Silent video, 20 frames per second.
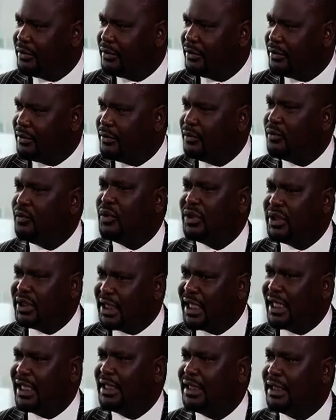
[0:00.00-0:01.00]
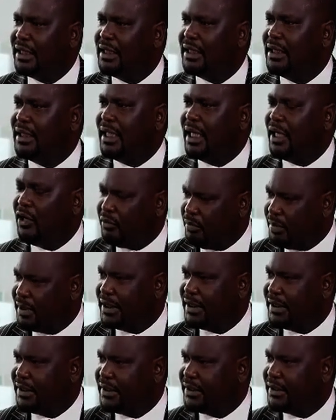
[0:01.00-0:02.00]
which can help
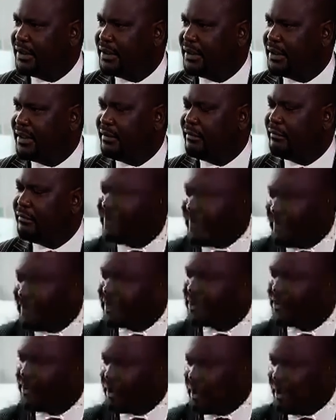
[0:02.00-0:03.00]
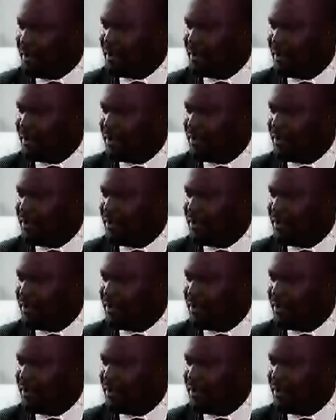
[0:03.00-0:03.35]
us fight corruption